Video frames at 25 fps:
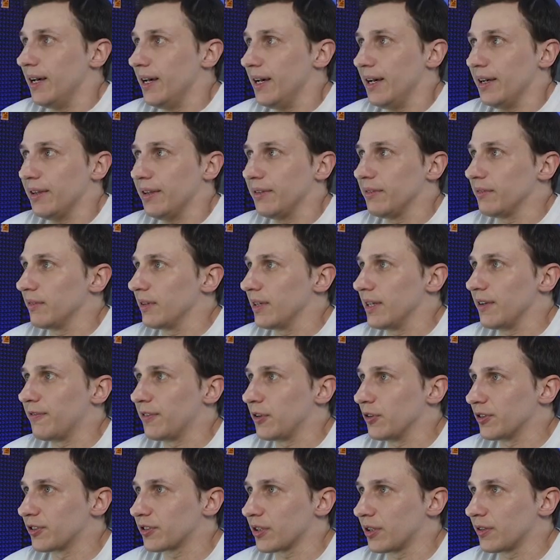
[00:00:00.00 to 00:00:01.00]
And if you
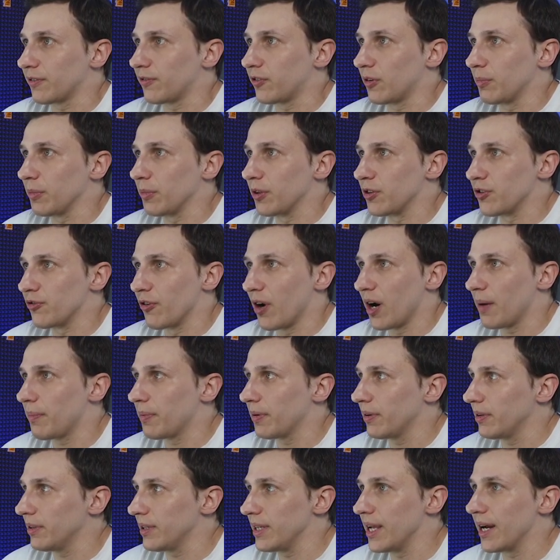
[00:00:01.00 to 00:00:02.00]
start from the drop,
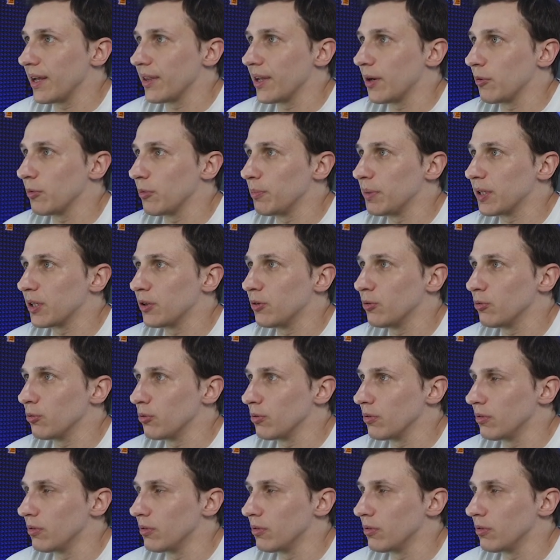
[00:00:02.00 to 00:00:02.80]
yeah, that would be cool.